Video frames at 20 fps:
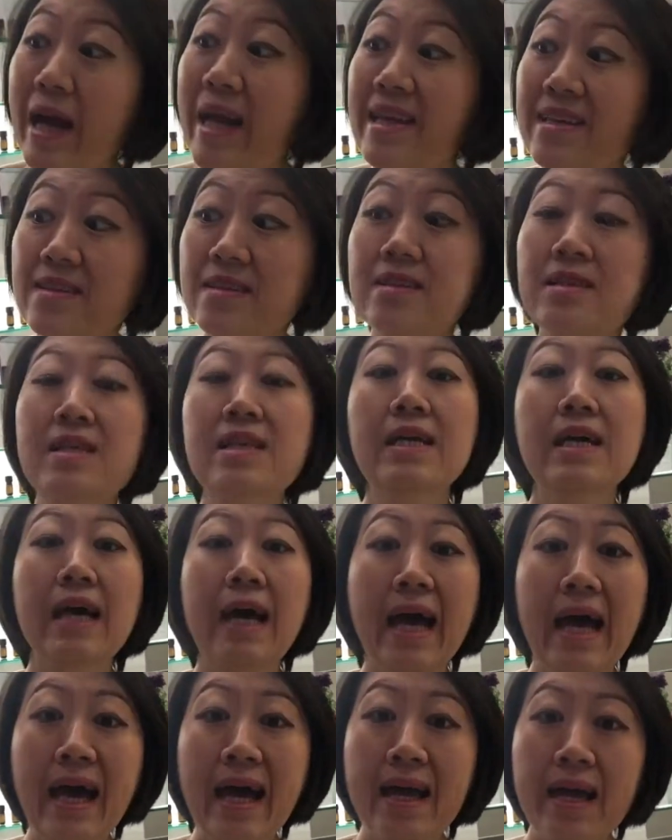yeah yeah
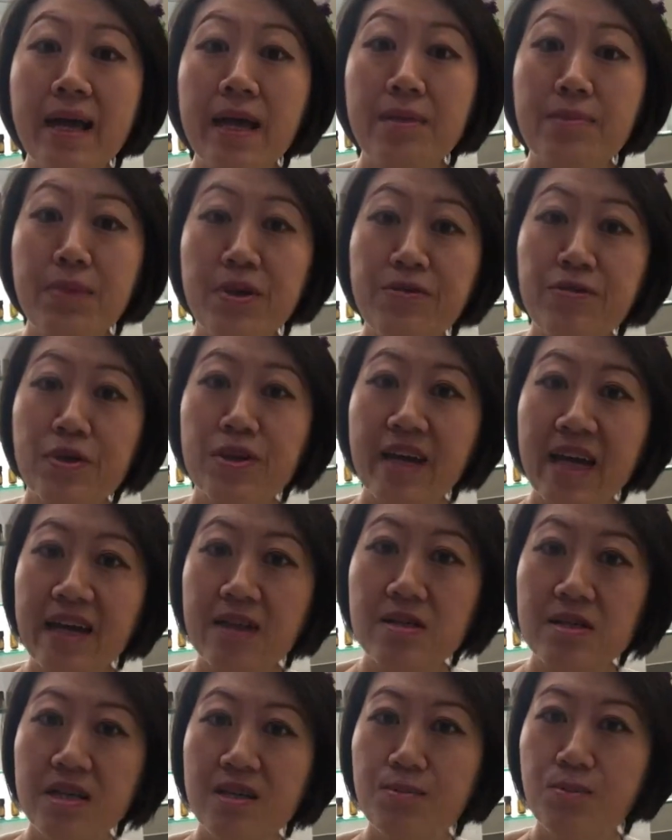therapeutic grade and before they
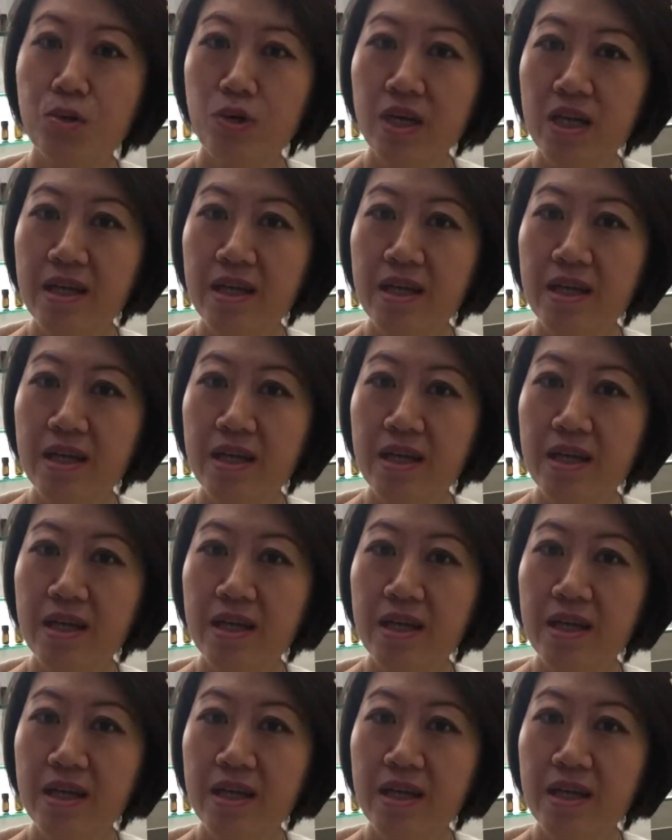actually put